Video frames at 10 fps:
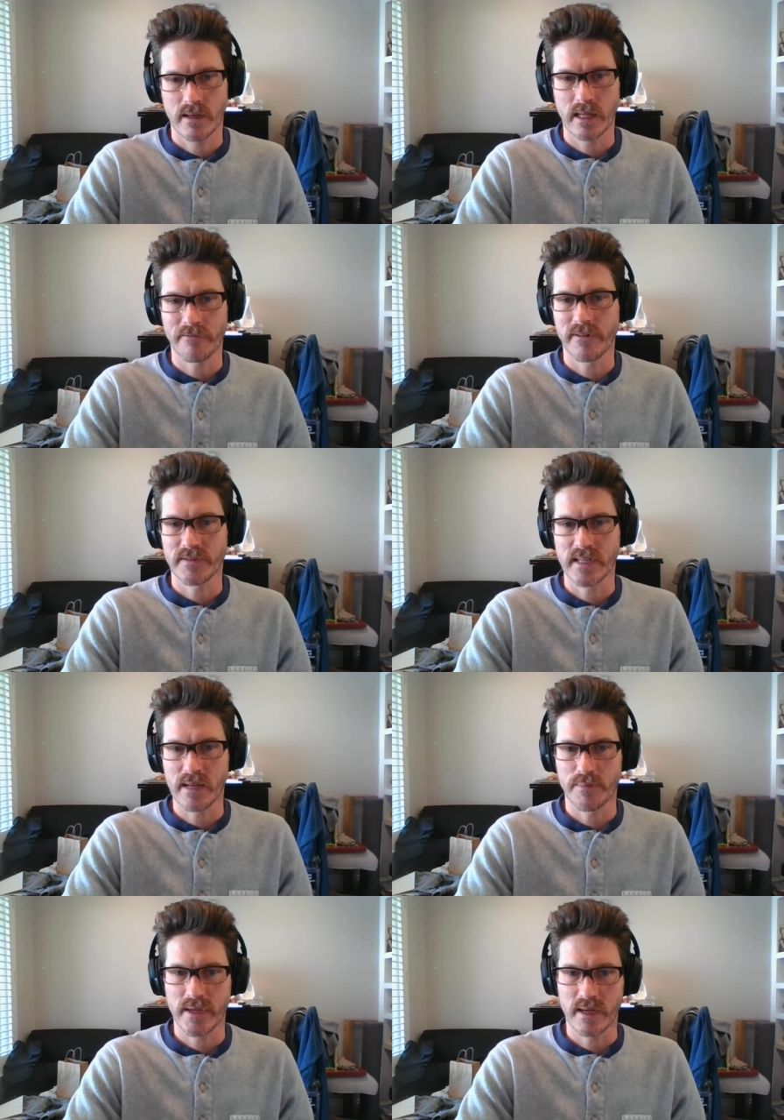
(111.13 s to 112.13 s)

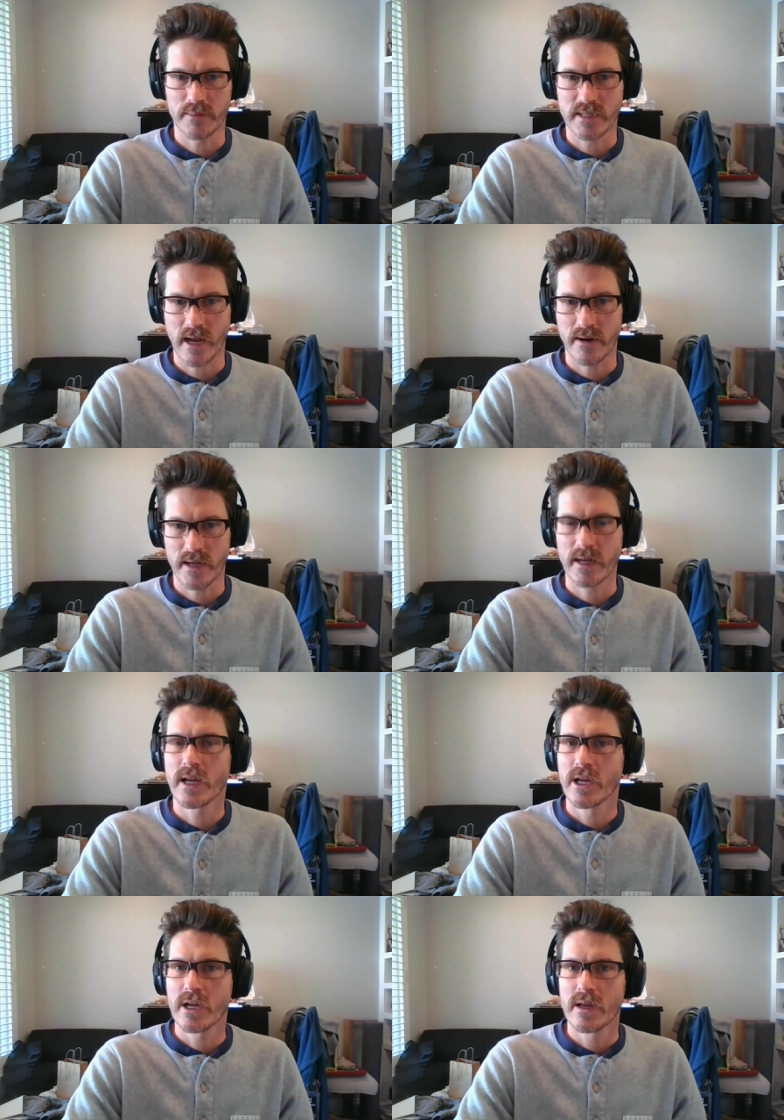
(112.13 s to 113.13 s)
11.59 p.m., Saturday,
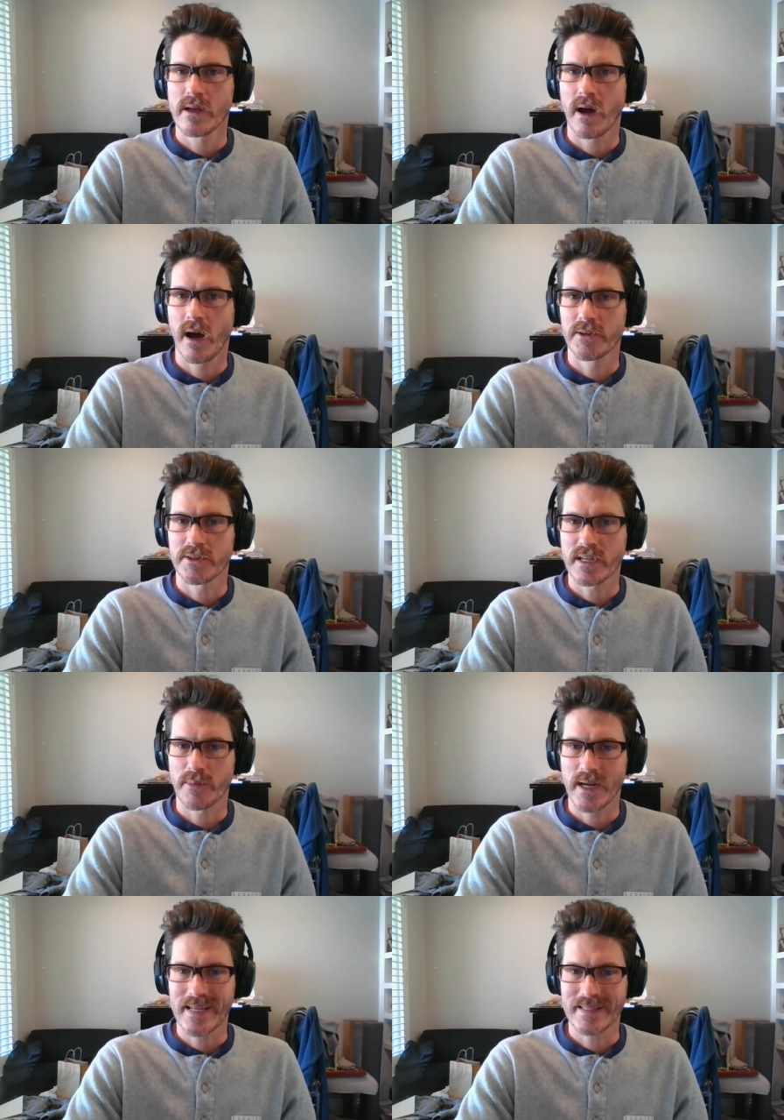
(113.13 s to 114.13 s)
uh,
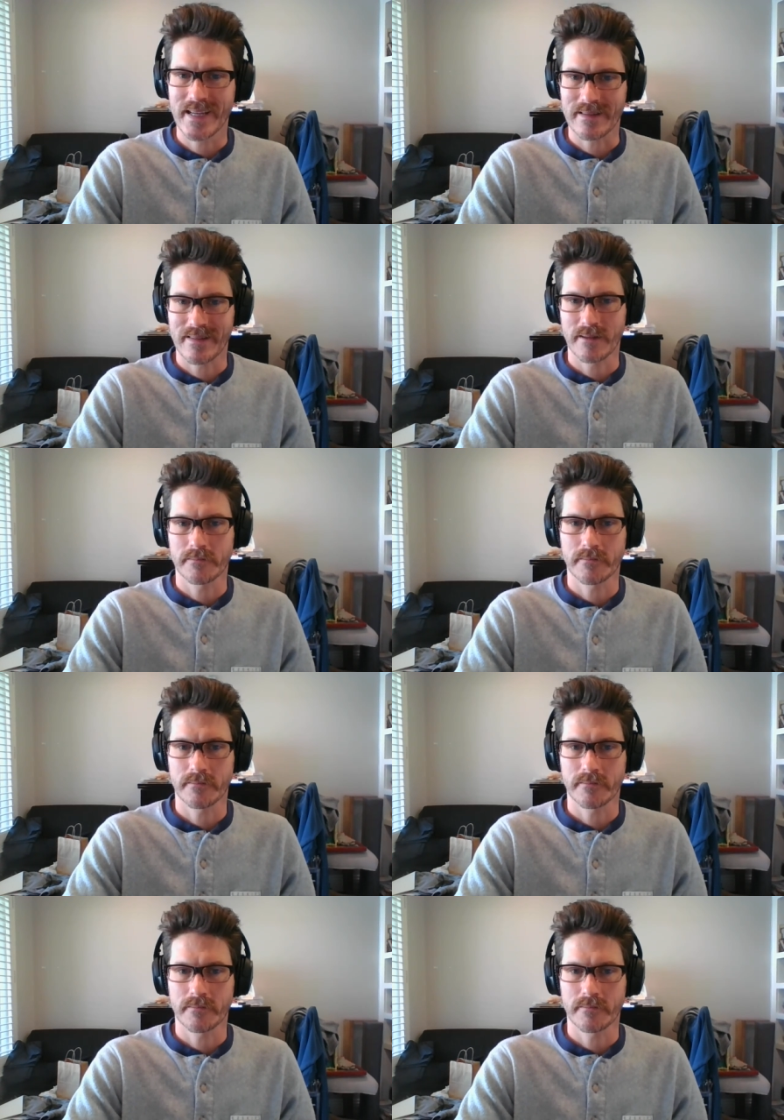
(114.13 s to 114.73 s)
December 18th.